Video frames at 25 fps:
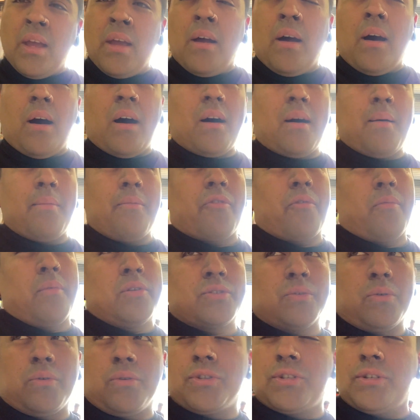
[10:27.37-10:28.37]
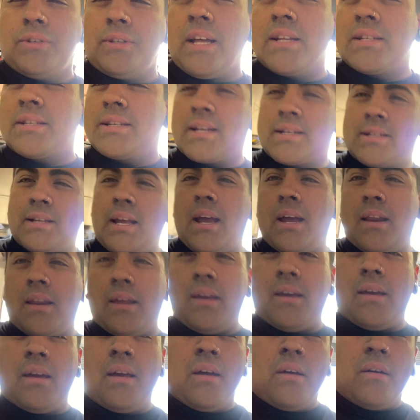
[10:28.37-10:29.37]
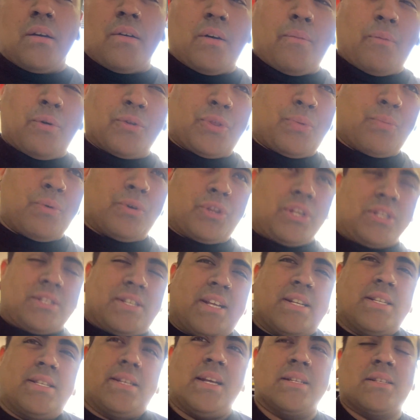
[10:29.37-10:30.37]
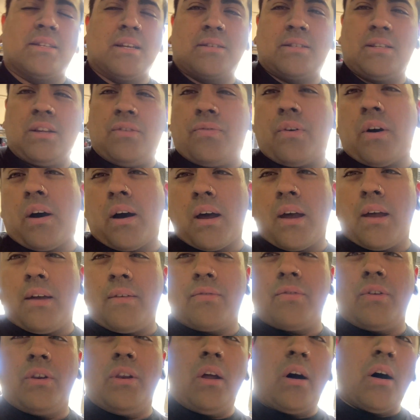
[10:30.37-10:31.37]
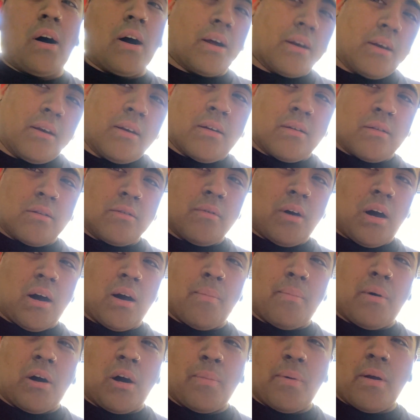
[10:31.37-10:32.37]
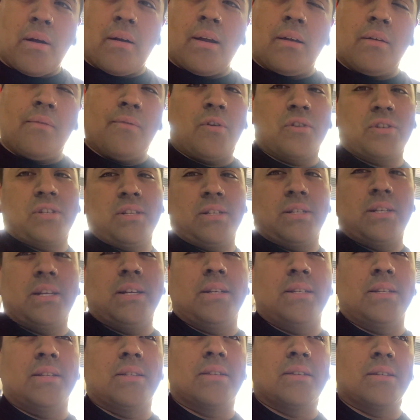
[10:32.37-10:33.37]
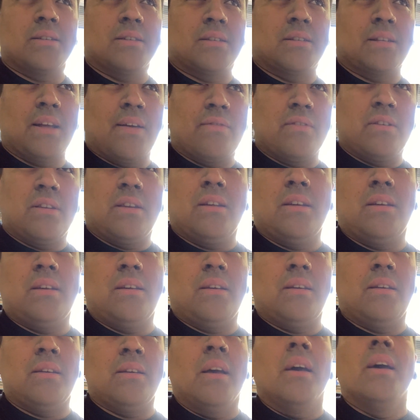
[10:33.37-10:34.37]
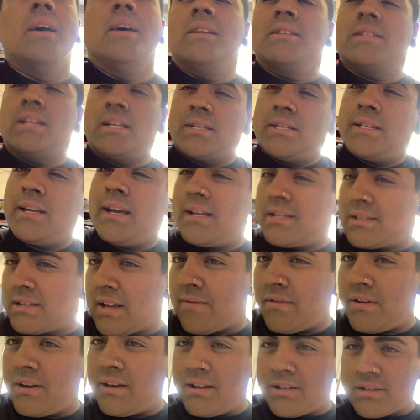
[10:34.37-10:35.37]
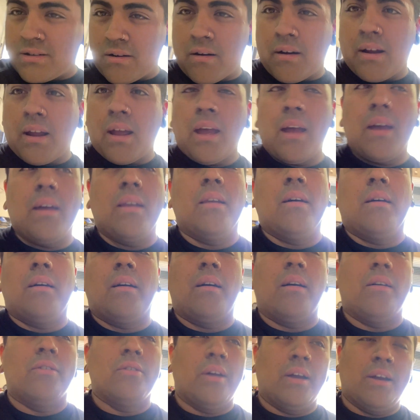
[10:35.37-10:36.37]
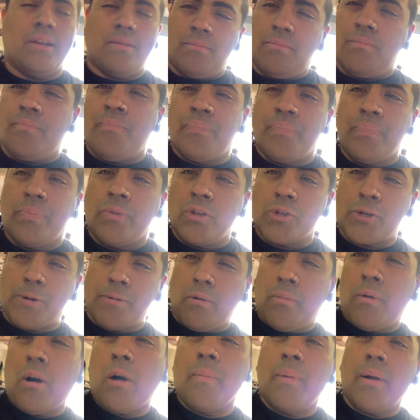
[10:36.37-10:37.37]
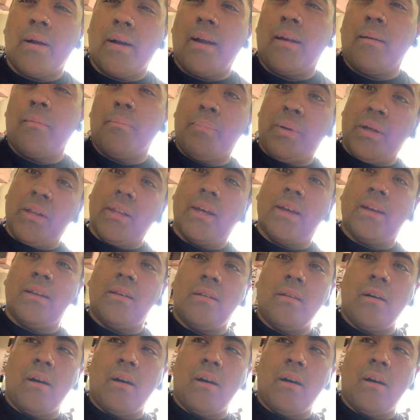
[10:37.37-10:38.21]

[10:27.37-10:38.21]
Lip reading: from his old tune at 680 with the 6865 non ball bearing versus his 6870, sorry, in triple ball bearing billet